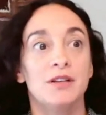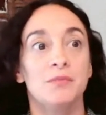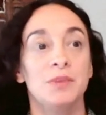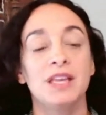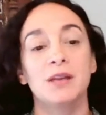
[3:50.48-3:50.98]

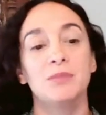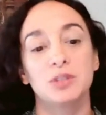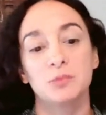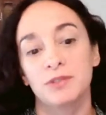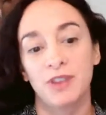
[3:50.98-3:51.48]
being able
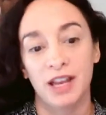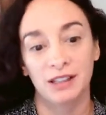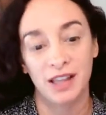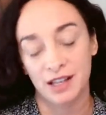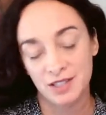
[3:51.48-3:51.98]
to provide
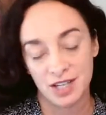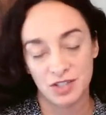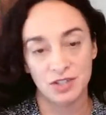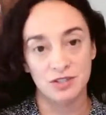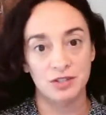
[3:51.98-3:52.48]

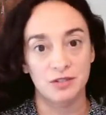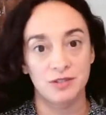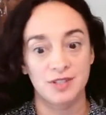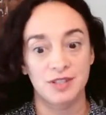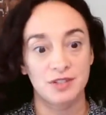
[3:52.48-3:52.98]
lactation
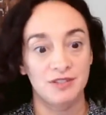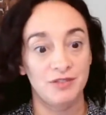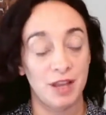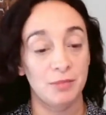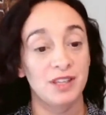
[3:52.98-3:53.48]
services to
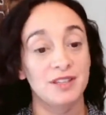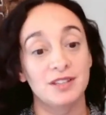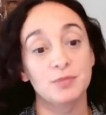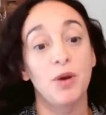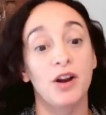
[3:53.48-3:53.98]
families
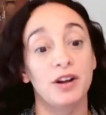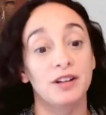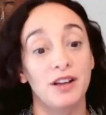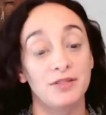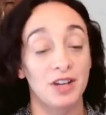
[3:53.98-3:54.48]
as part
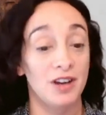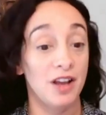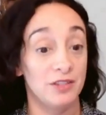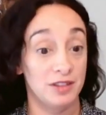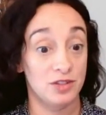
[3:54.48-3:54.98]
of their
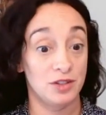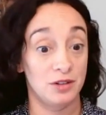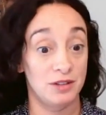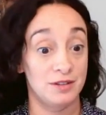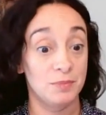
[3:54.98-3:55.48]
health
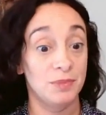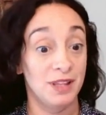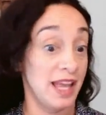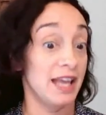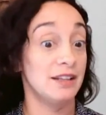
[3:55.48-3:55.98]
insurance
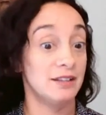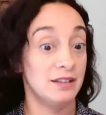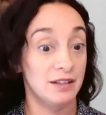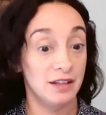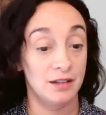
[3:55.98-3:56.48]
plan,
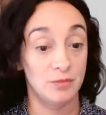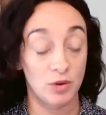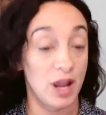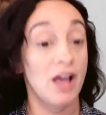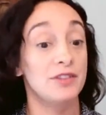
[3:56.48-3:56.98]

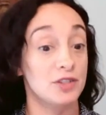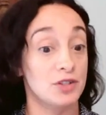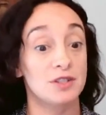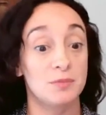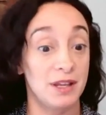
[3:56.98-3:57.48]
or health
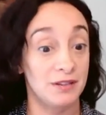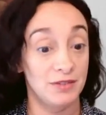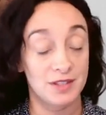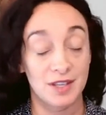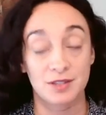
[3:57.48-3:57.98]
insurance
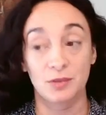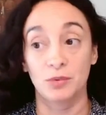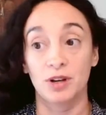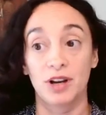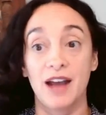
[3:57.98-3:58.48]
benefits, as it
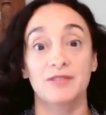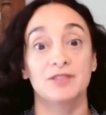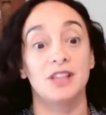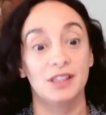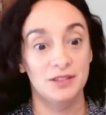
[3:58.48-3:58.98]
were, after
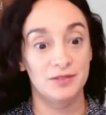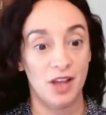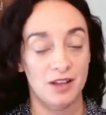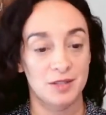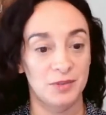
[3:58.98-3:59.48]
they leave the
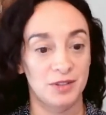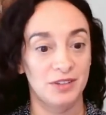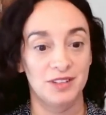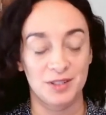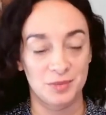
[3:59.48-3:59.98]
hospital.
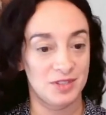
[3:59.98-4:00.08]
This was